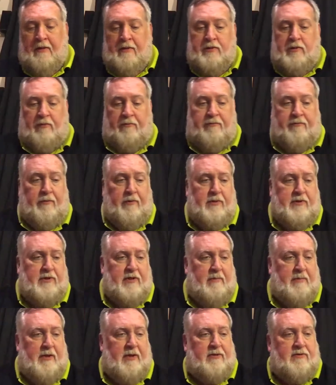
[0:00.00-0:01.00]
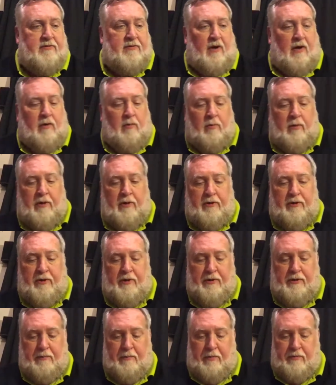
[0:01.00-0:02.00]
So first, let me start with
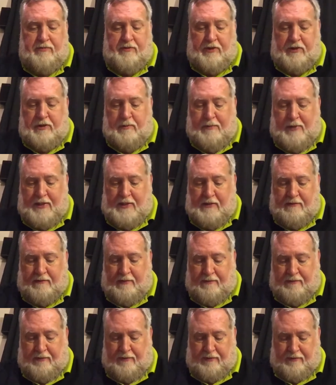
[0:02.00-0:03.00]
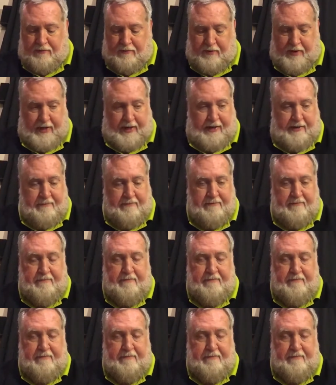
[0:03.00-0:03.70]
the most expensive of the 3.